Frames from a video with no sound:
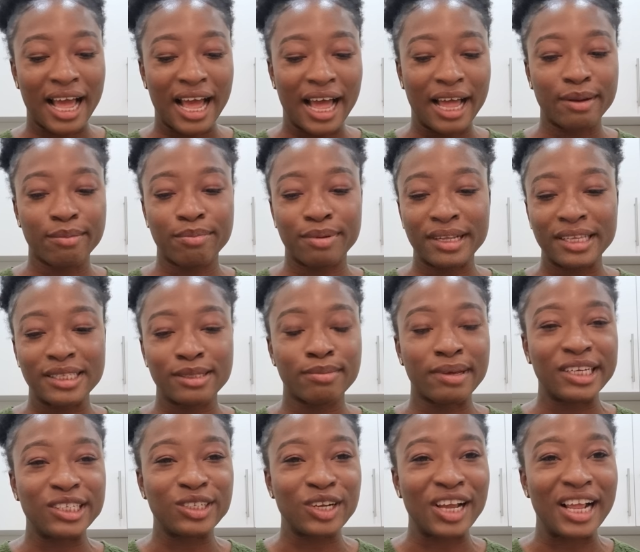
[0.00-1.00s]
and please
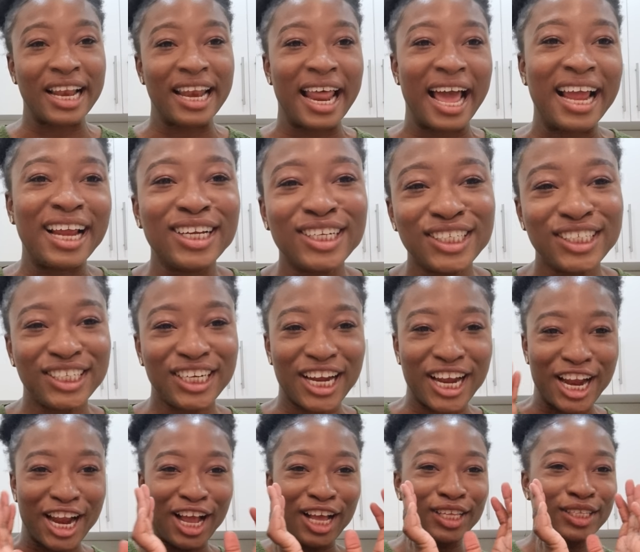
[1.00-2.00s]
make sure you like
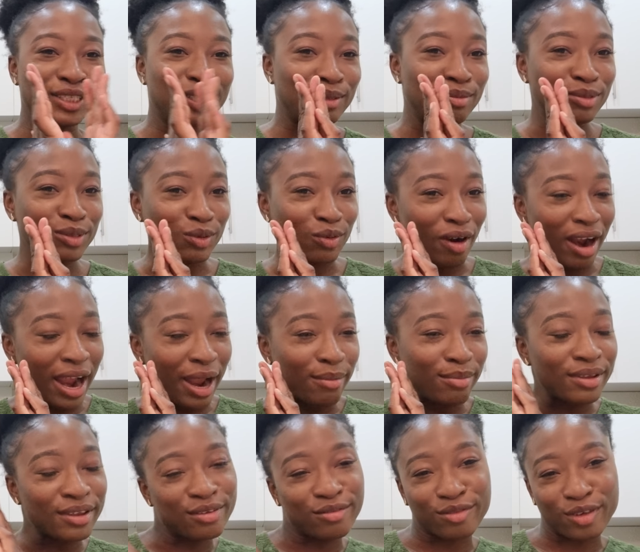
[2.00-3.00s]
share and
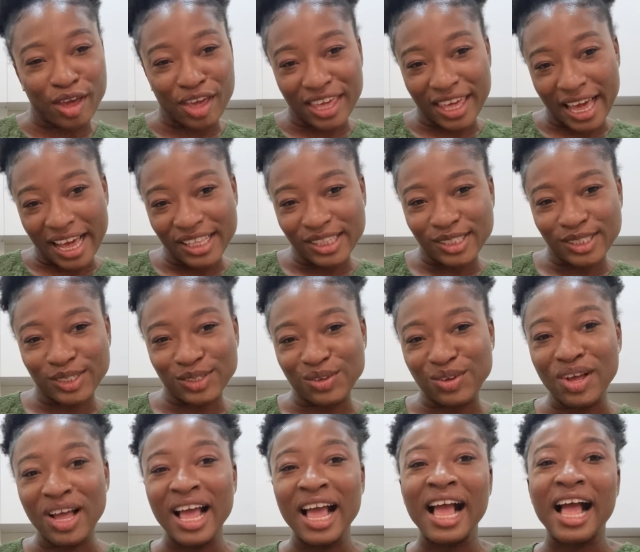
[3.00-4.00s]
subscribe if you're yet
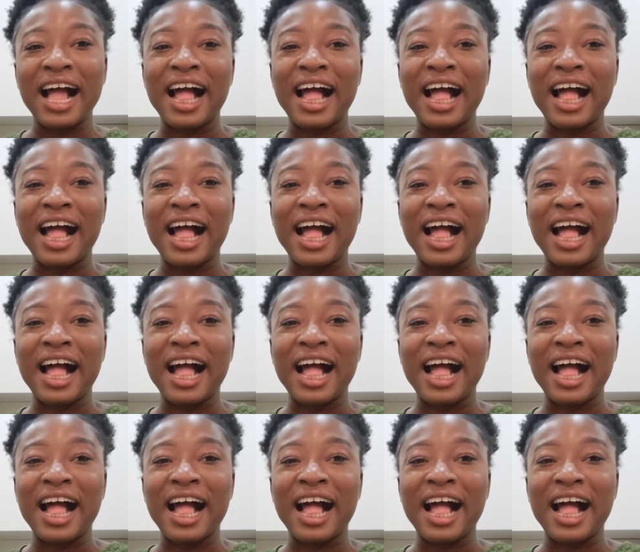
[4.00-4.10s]
to